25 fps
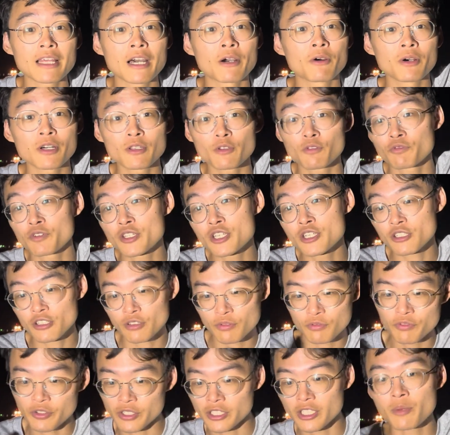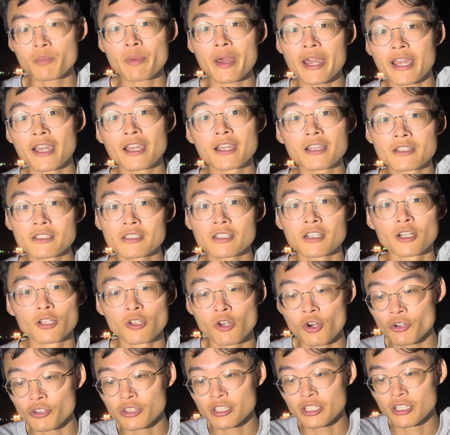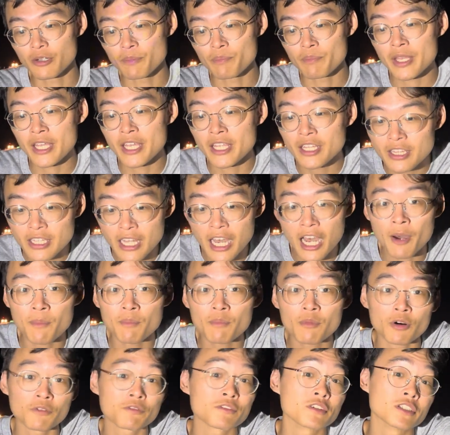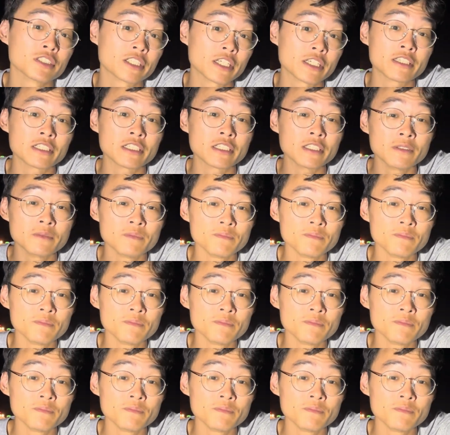I want to fish further back along the main arm of the jetty.